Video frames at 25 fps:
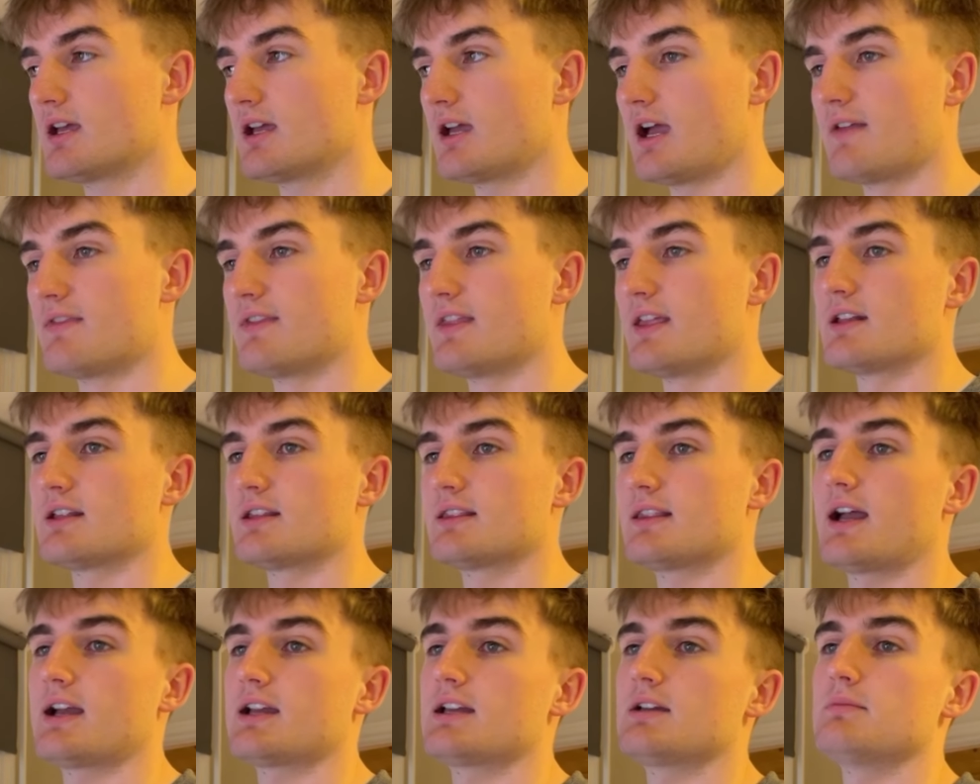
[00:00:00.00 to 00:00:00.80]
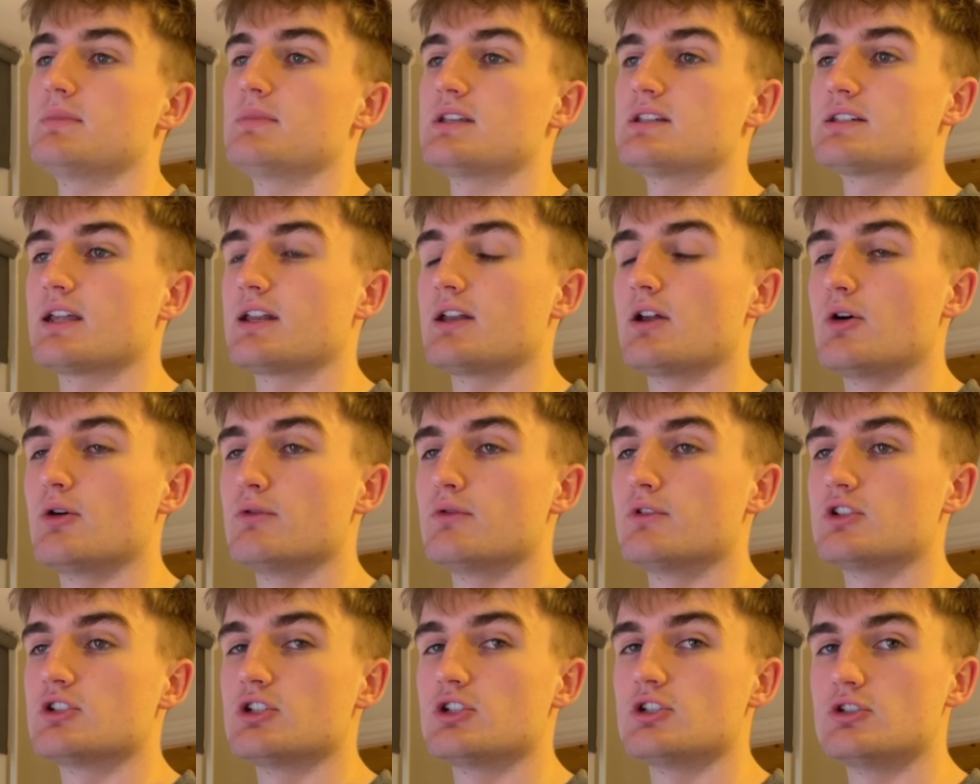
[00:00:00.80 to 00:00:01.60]
and then that can be sent
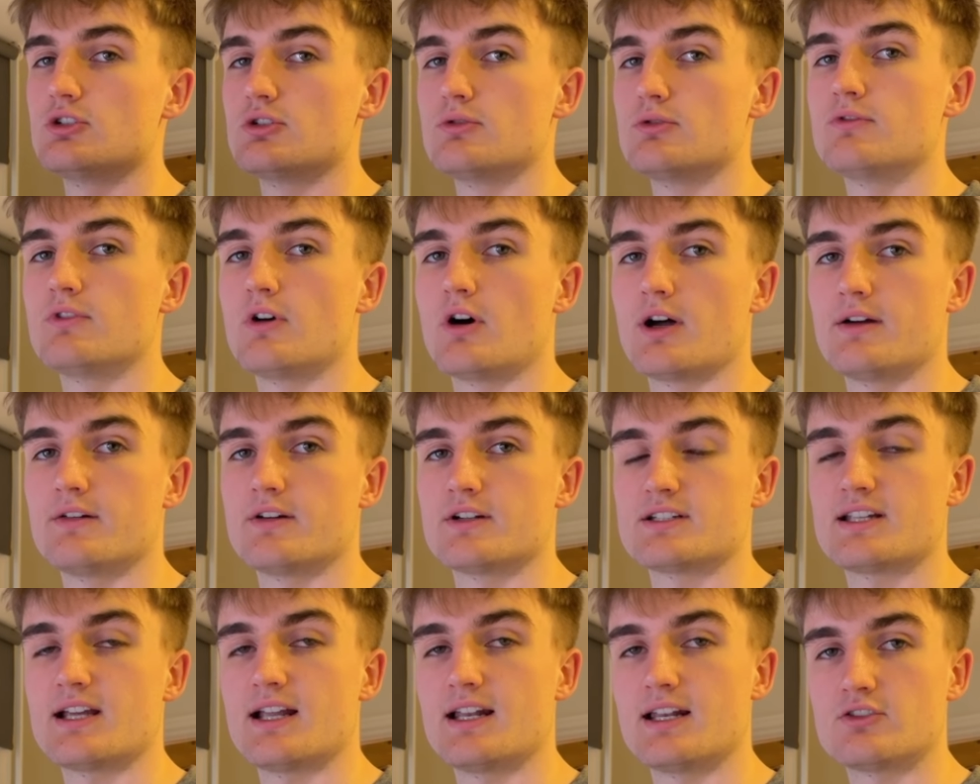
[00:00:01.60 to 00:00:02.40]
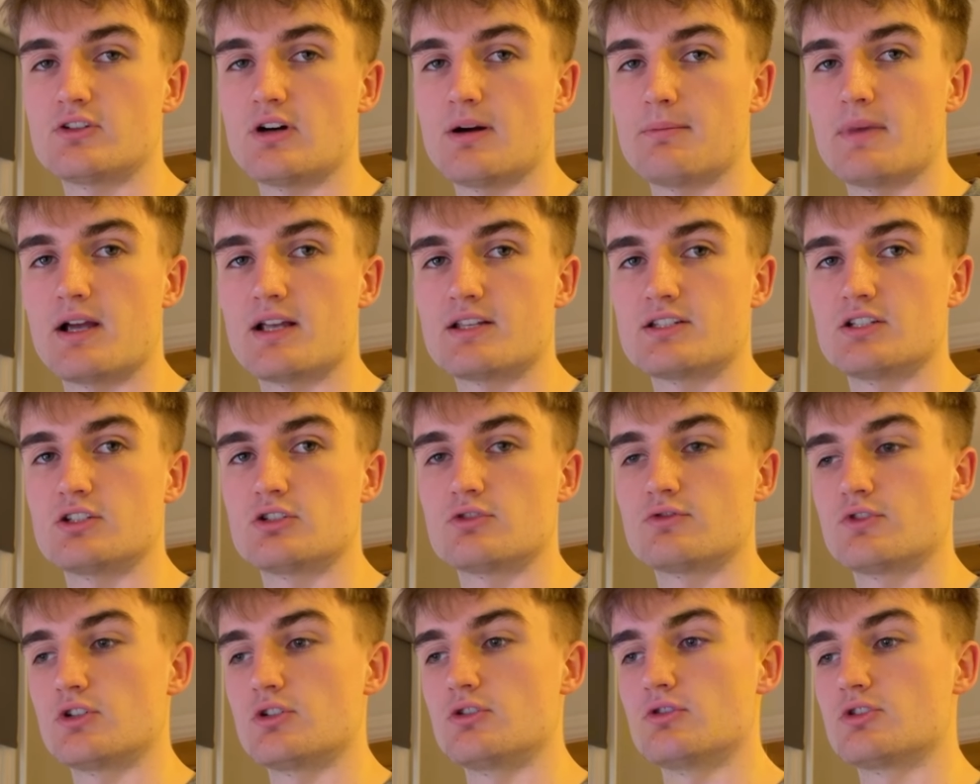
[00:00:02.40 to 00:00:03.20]
over to you via a Telegram
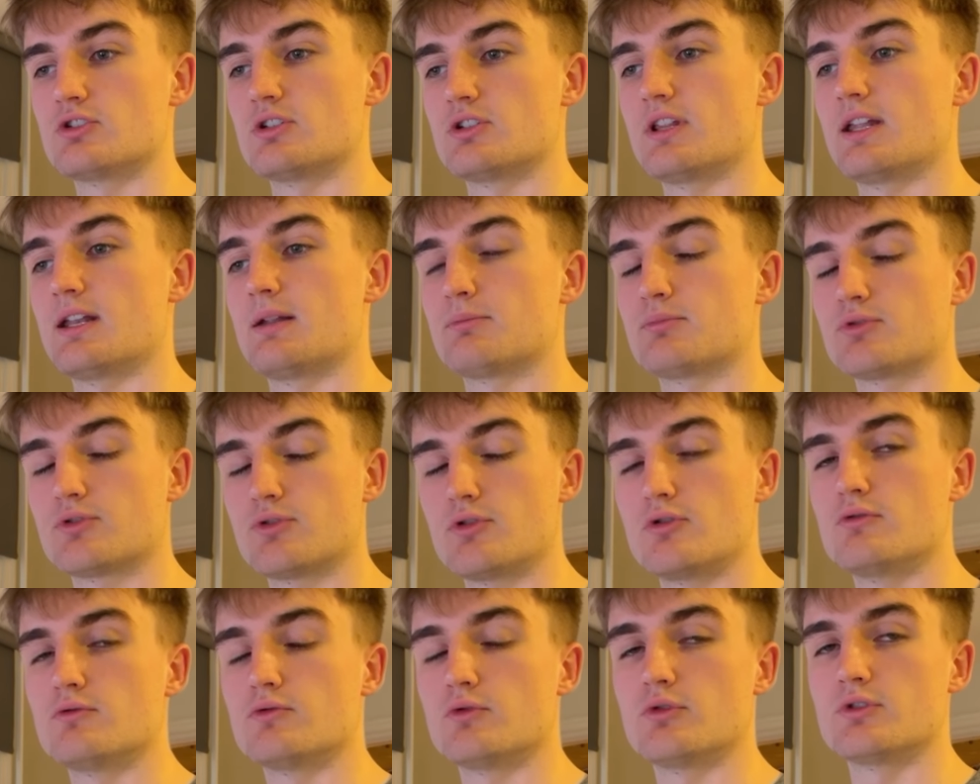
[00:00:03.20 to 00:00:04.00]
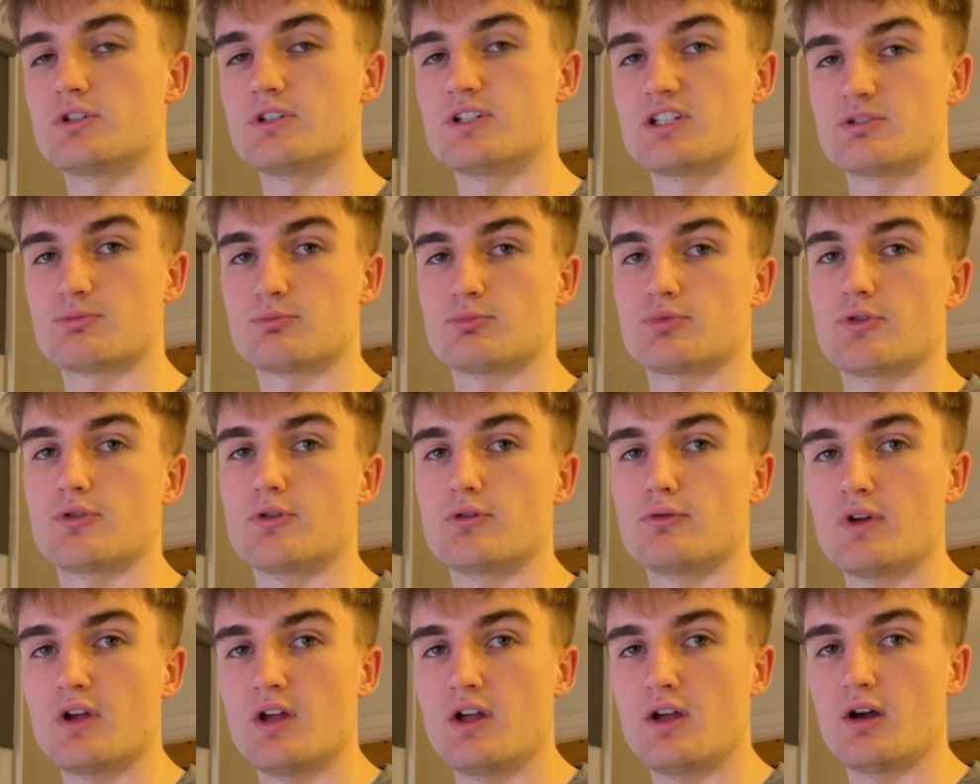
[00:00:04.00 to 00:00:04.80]
message for you to then approve or
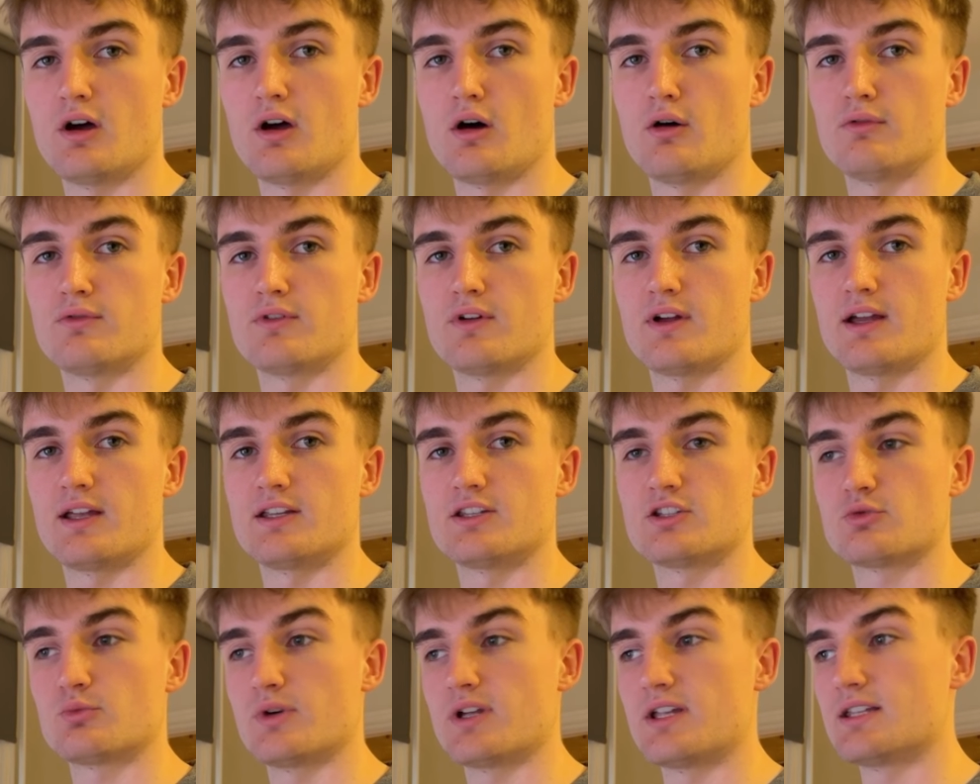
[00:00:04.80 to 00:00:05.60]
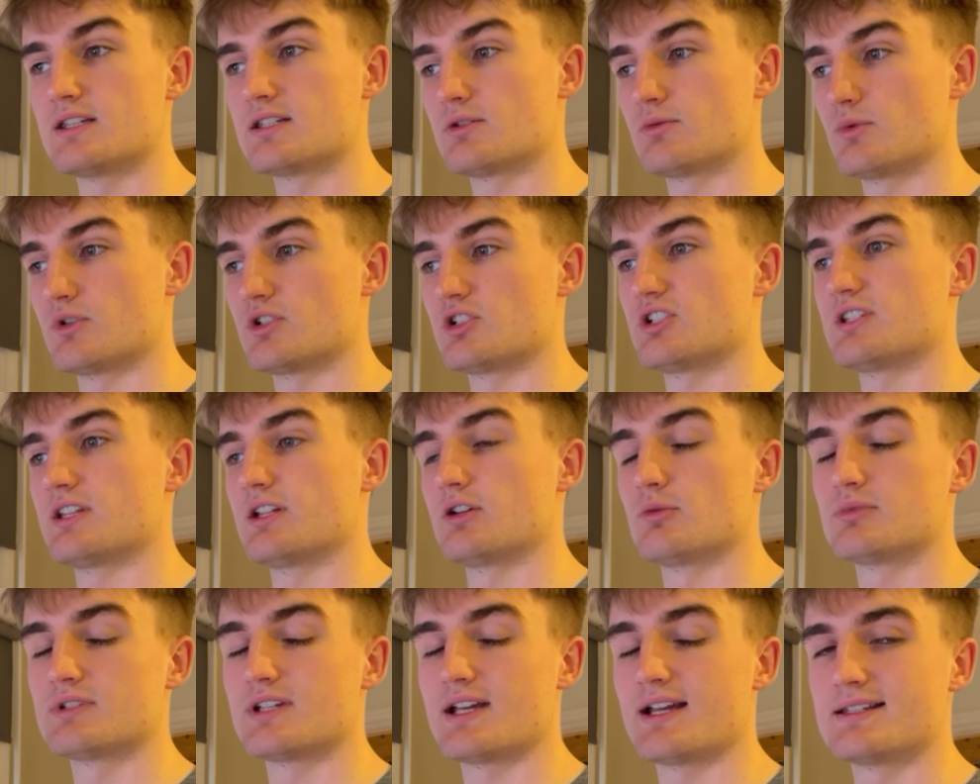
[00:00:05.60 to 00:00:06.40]
disapprove of a tweet, which is
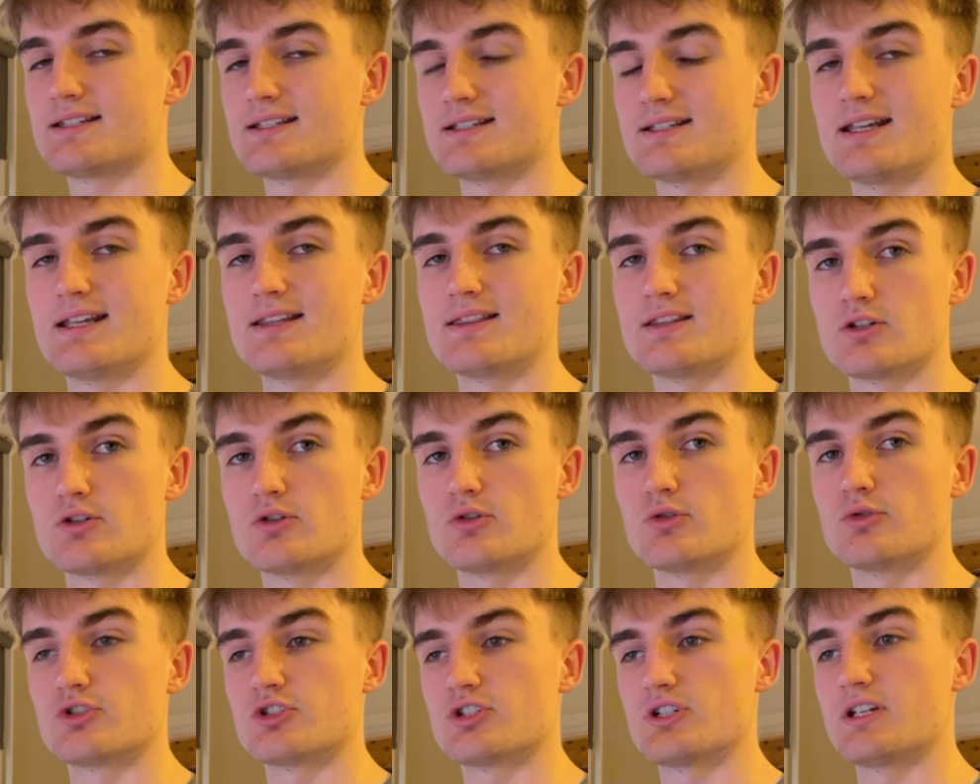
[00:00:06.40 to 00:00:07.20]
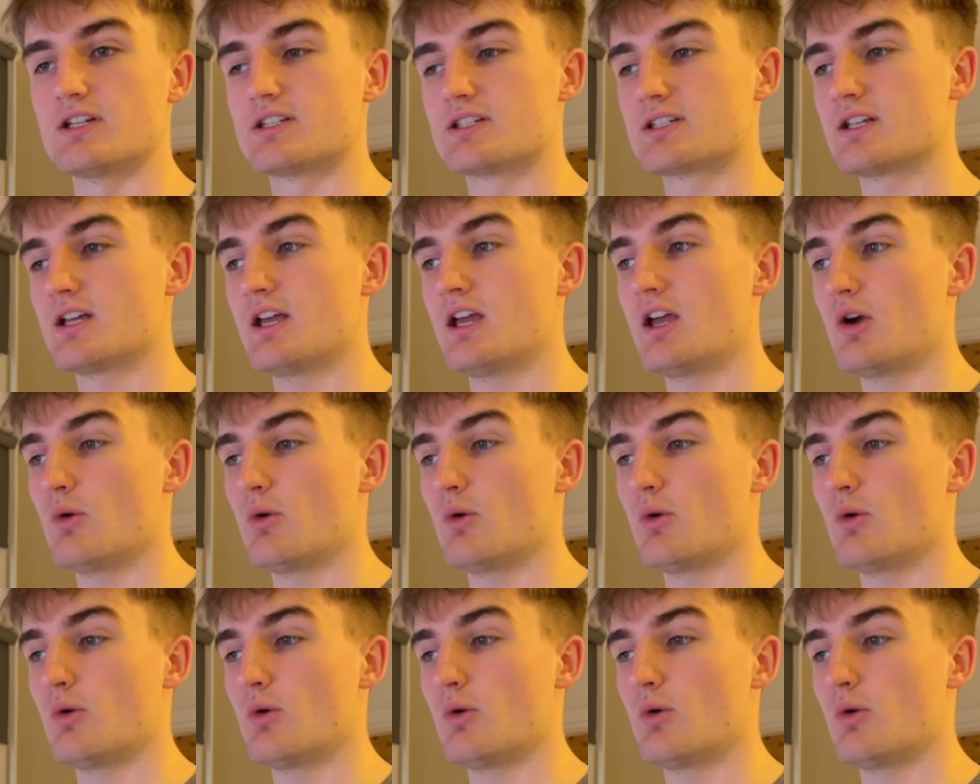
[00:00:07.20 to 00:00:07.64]
then updated in Google Sheets,